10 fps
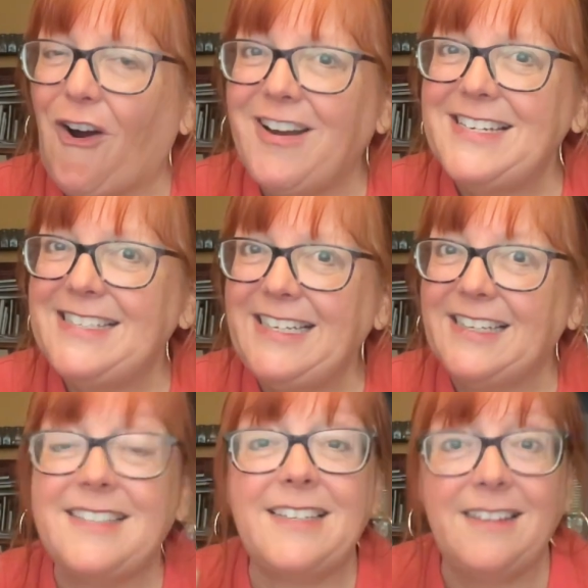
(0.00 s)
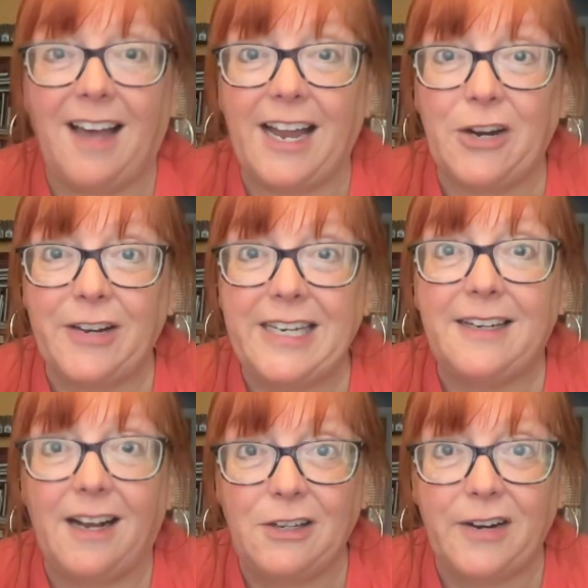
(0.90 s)
R&D and didn't hire any
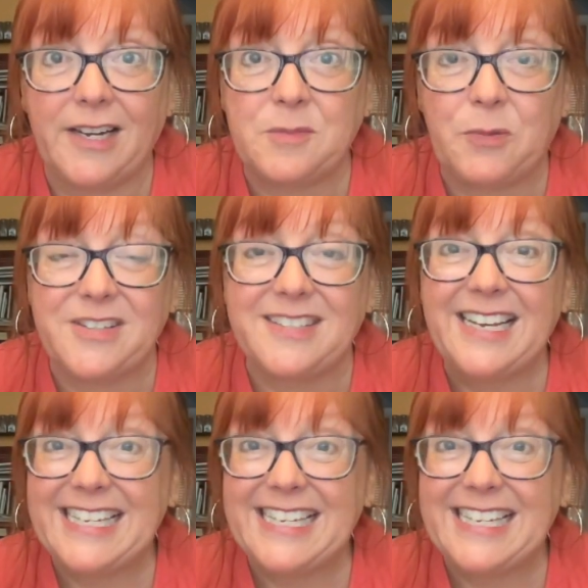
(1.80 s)
color experts